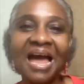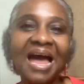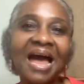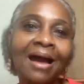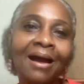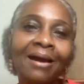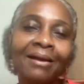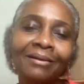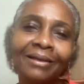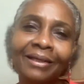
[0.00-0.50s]

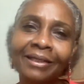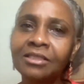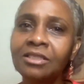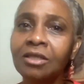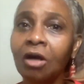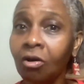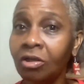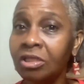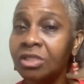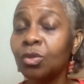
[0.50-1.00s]
and it's
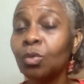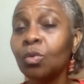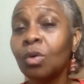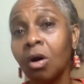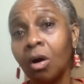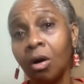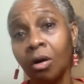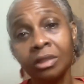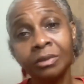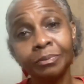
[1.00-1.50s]
also
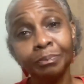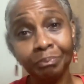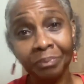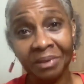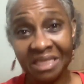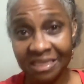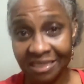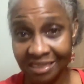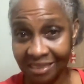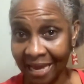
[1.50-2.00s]
called
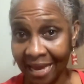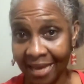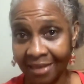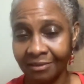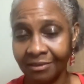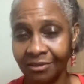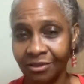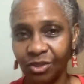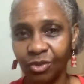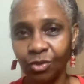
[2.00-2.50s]

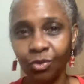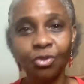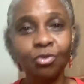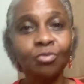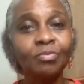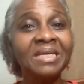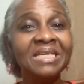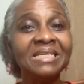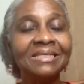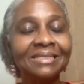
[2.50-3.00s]
bisan. So you
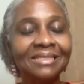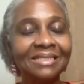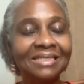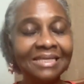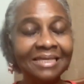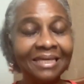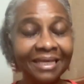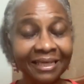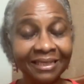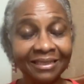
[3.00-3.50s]
may
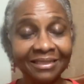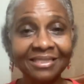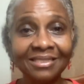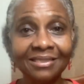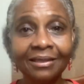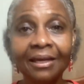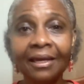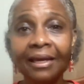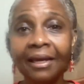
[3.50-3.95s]
see it